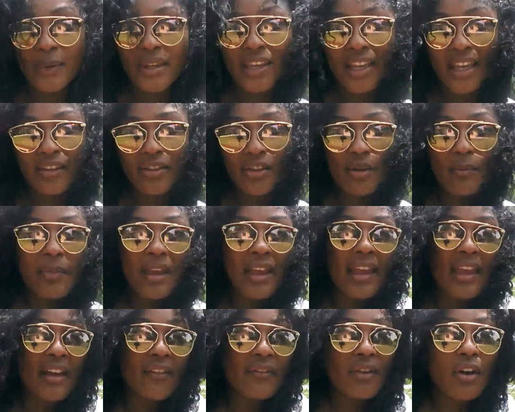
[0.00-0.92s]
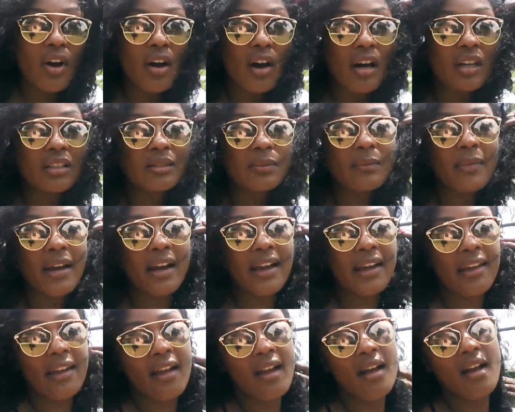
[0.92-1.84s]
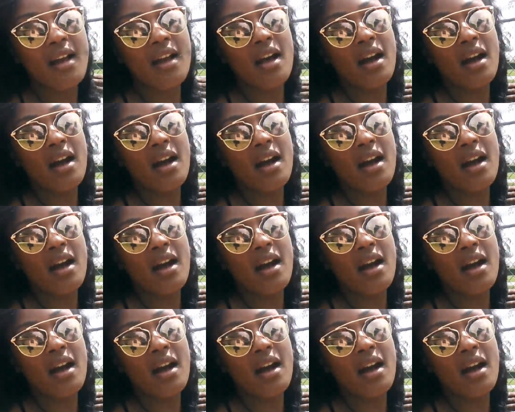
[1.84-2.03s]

weekend you may have caught my